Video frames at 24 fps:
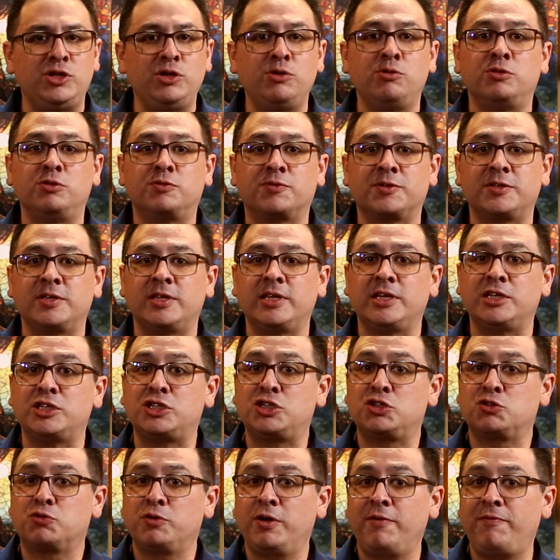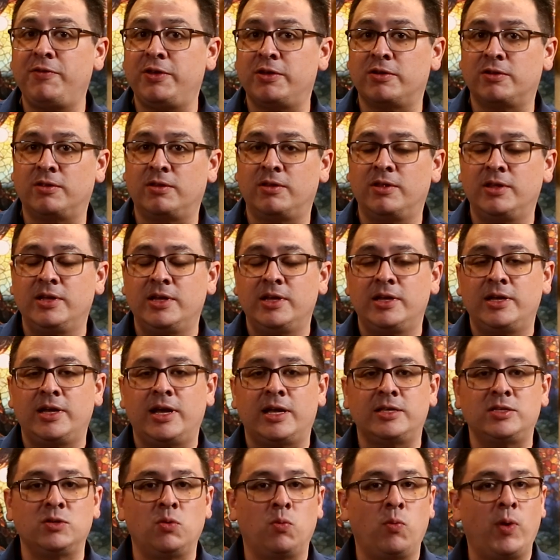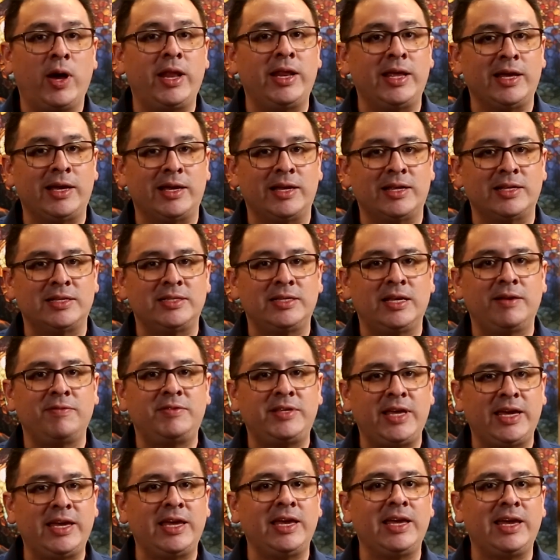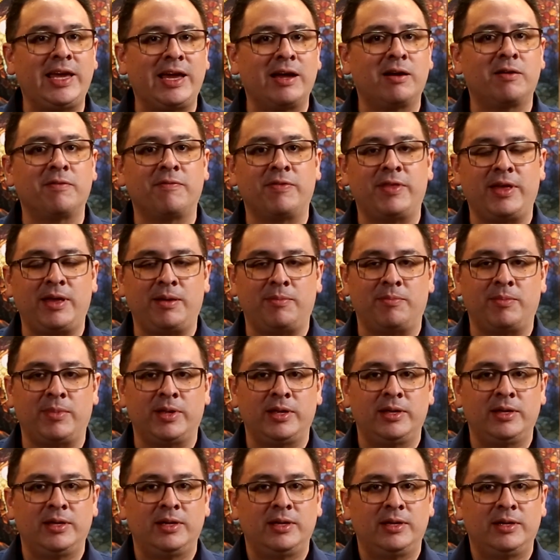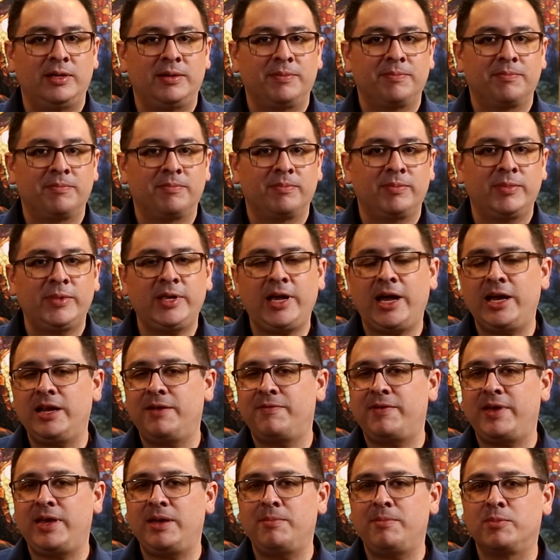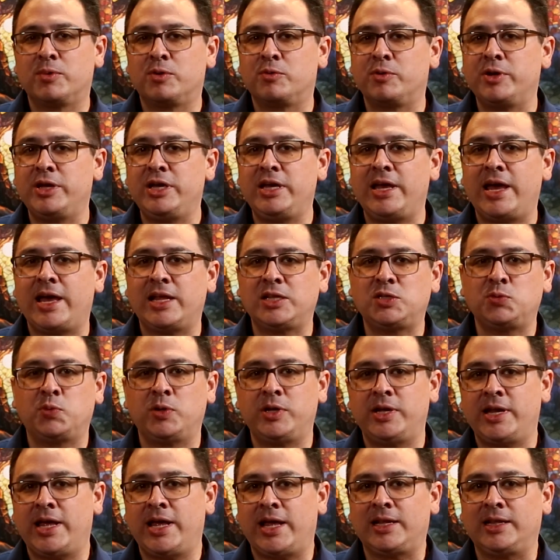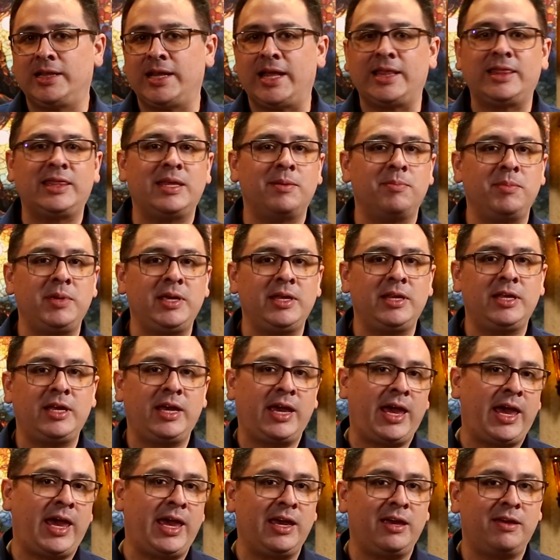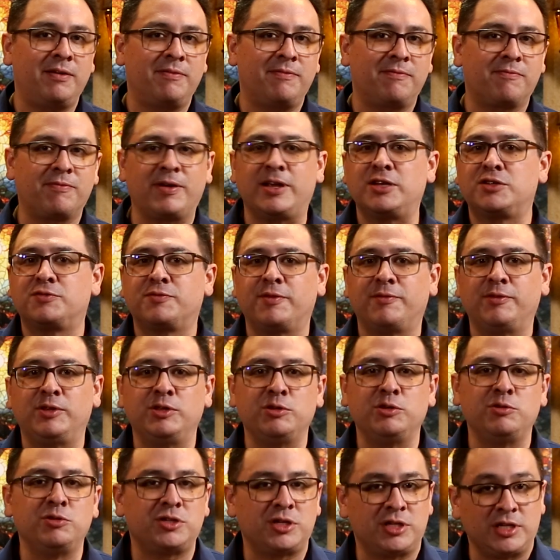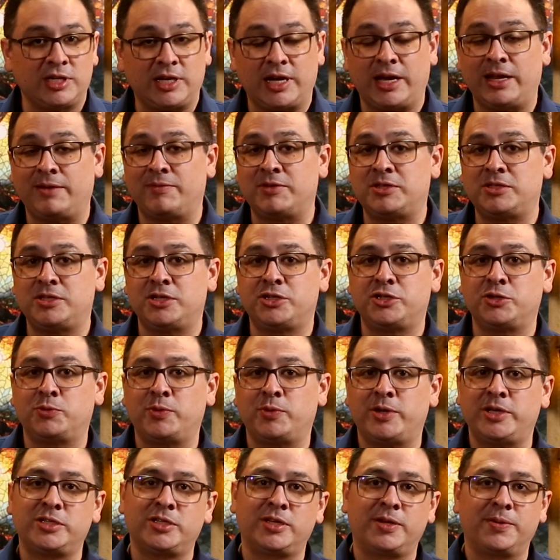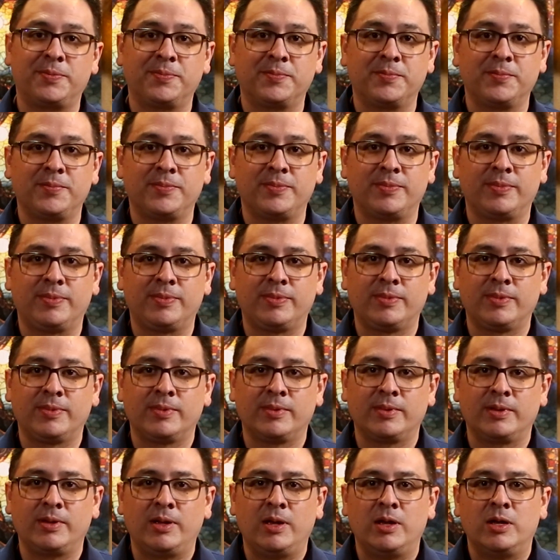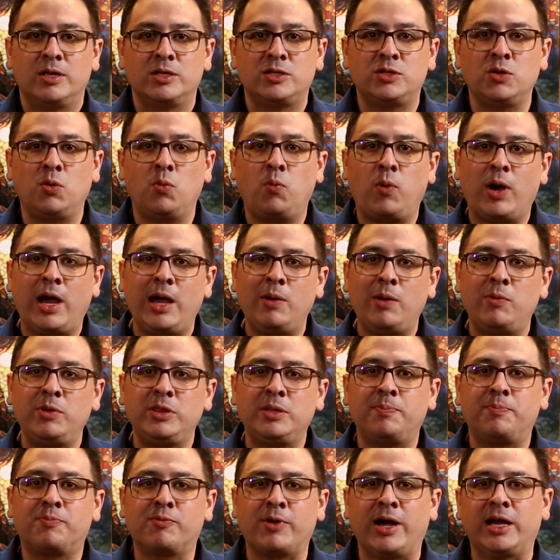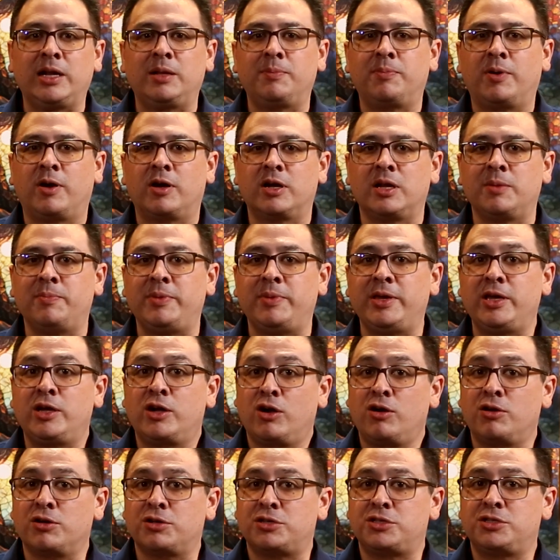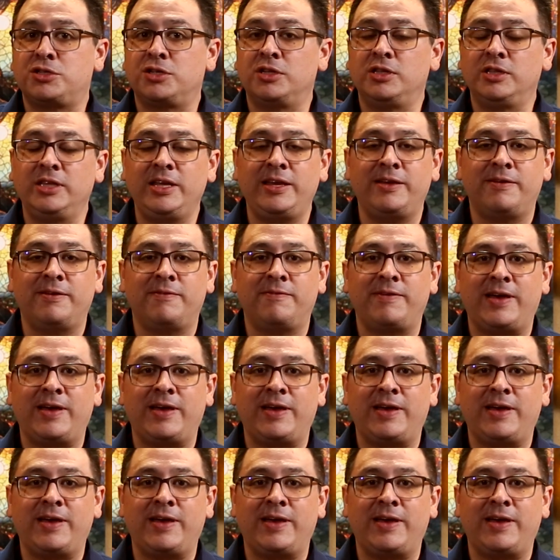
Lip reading: used for something as trivial as a wedding instead of taking care of them. Kind of a Marie Antoinette let them eat cake French Revolution kind of a situation. So why would the bridal party be cursed to live